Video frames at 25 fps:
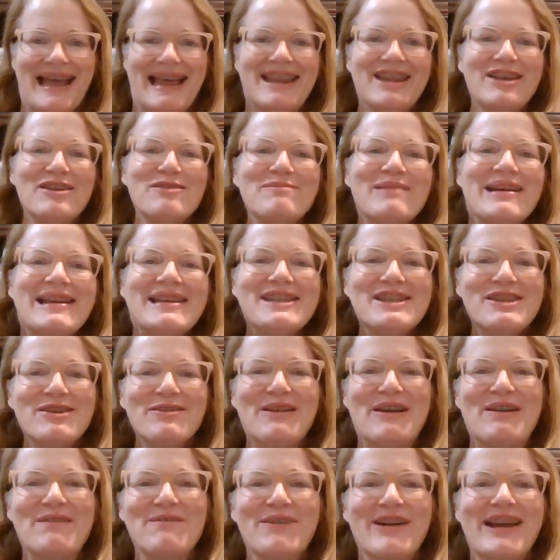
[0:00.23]
Hello, my
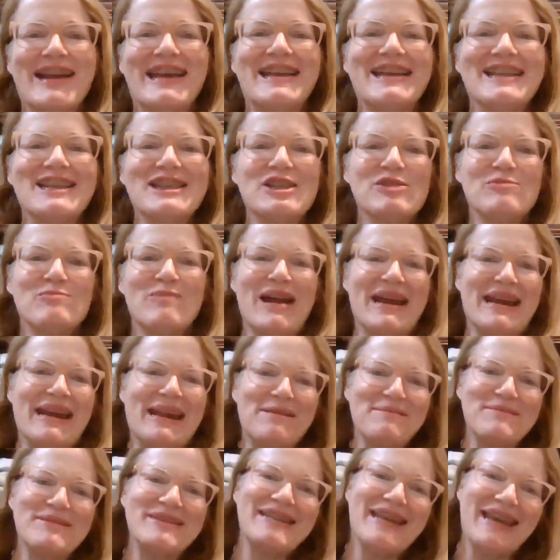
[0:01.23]
sewing friends. My
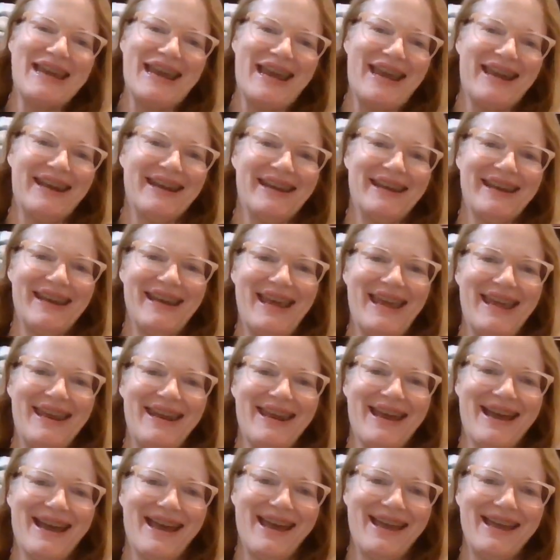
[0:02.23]
name's Diana,
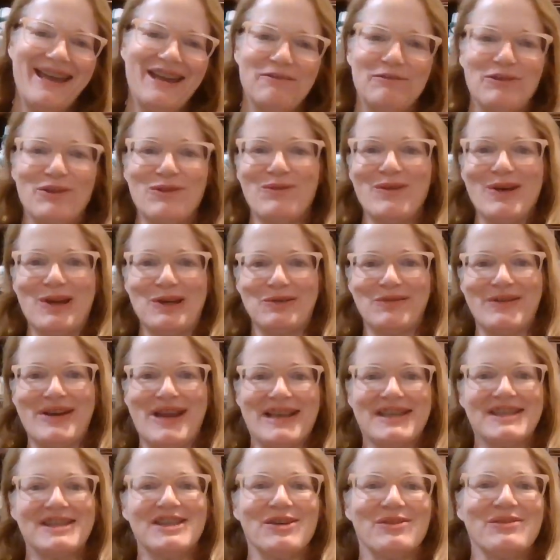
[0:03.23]
and I am the
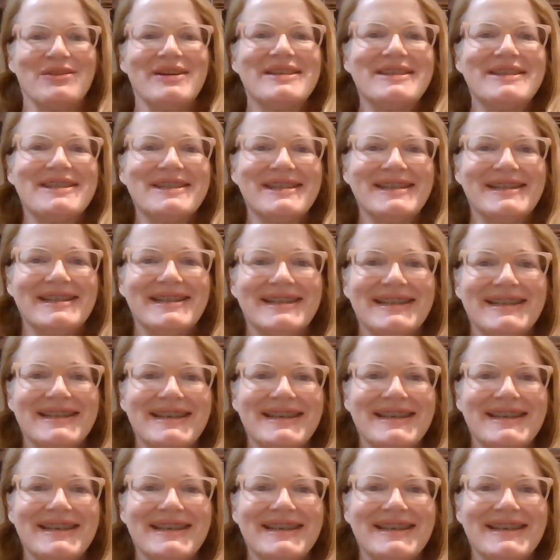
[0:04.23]
Wandering Sewist.